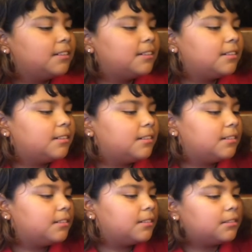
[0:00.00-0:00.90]

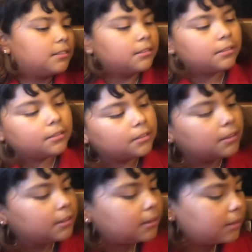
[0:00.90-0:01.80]

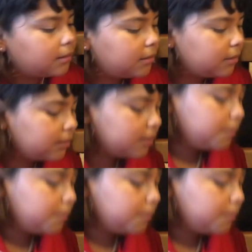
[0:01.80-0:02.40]
[no speech]